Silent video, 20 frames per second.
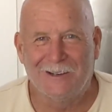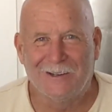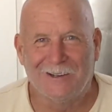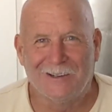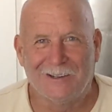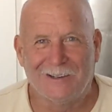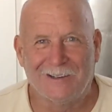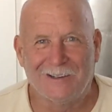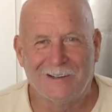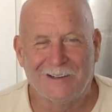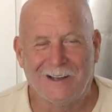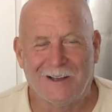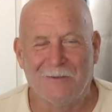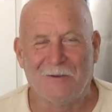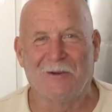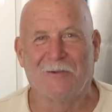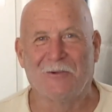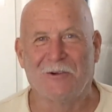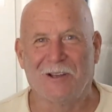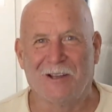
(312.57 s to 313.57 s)

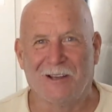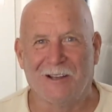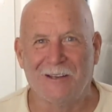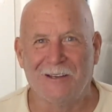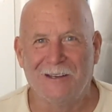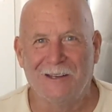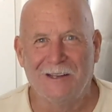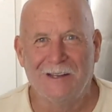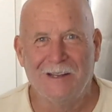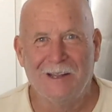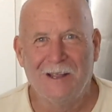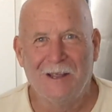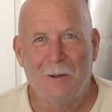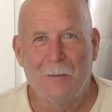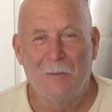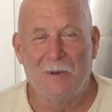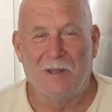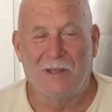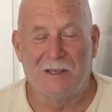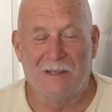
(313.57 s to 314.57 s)
I've ever done
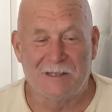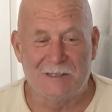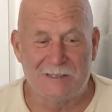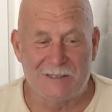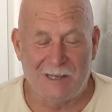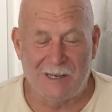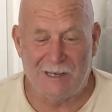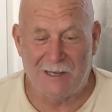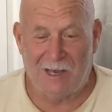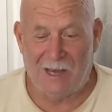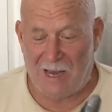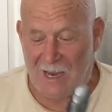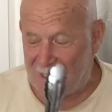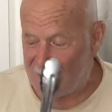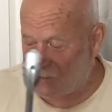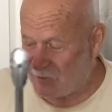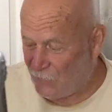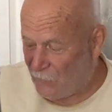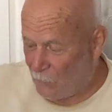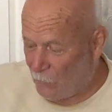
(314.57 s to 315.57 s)
because it
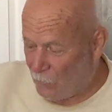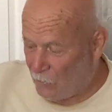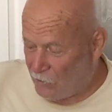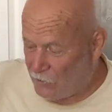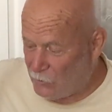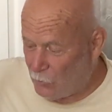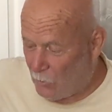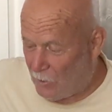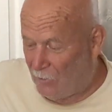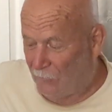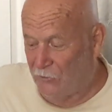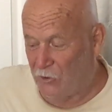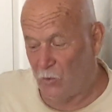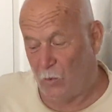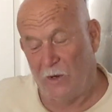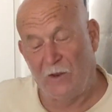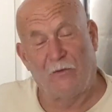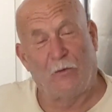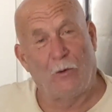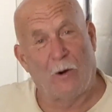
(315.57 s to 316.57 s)
asked for 12 to
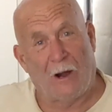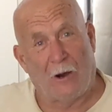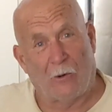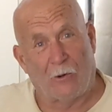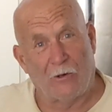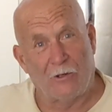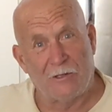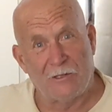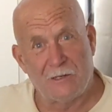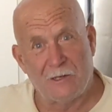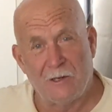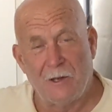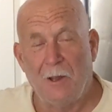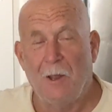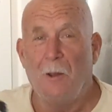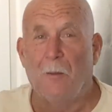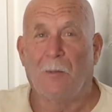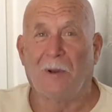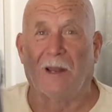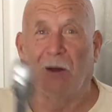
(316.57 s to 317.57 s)
24 hours,
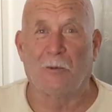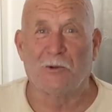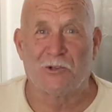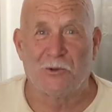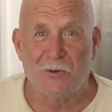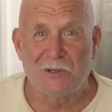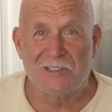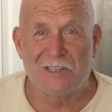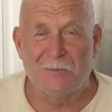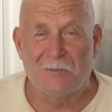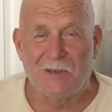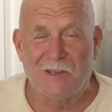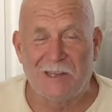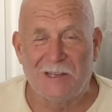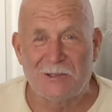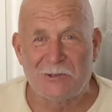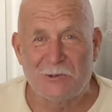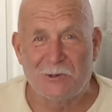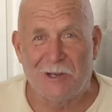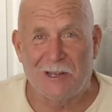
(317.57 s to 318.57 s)
but I was doing something
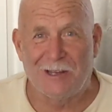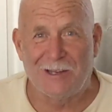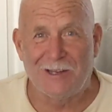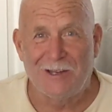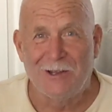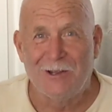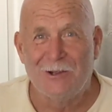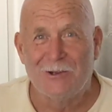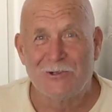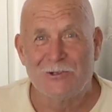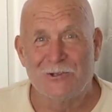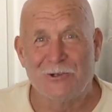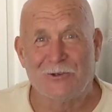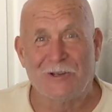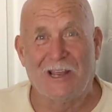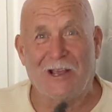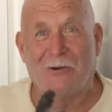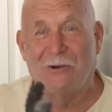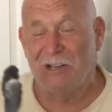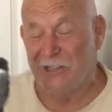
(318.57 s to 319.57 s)
yesterday, so
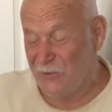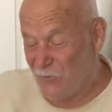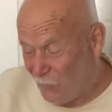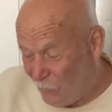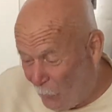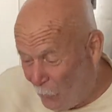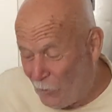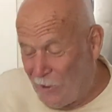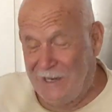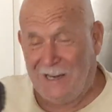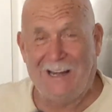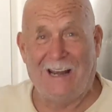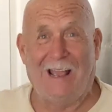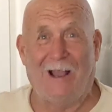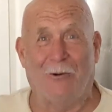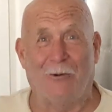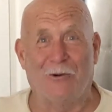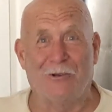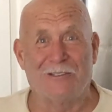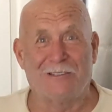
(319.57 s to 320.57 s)
now it's 48
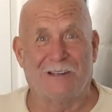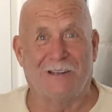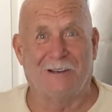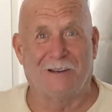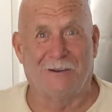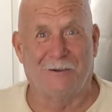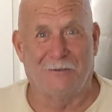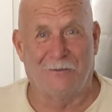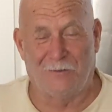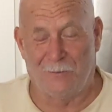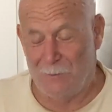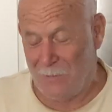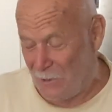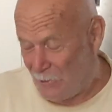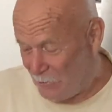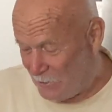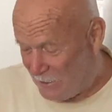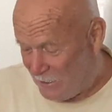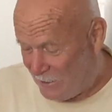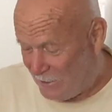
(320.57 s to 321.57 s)
hours of
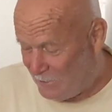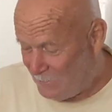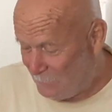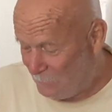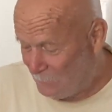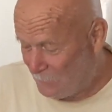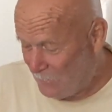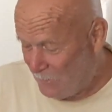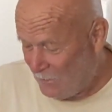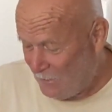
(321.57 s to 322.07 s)
marinade.